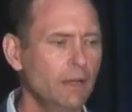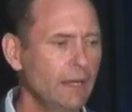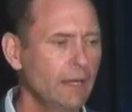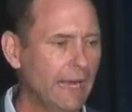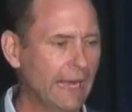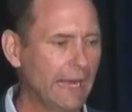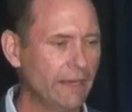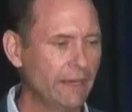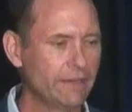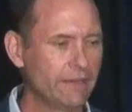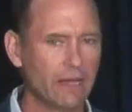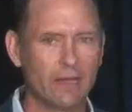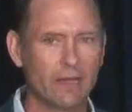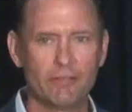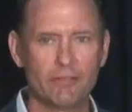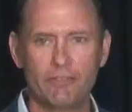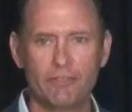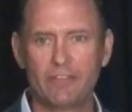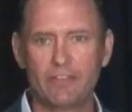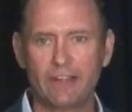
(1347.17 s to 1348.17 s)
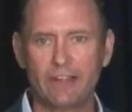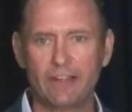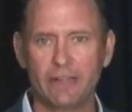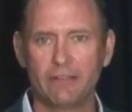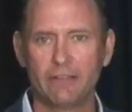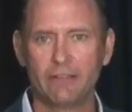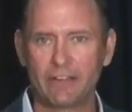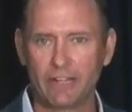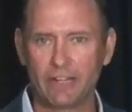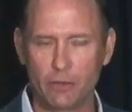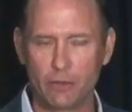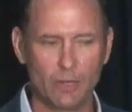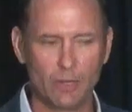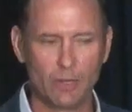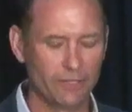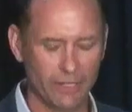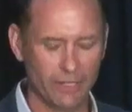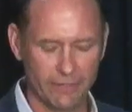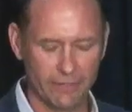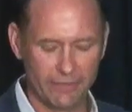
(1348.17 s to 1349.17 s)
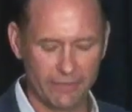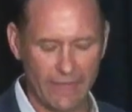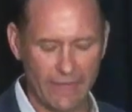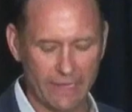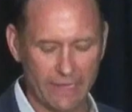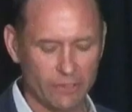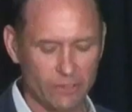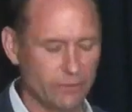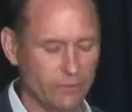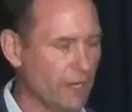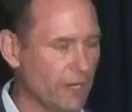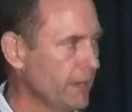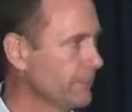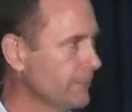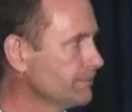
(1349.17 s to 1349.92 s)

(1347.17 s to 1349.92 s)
And very, very well done. Thank you, Don.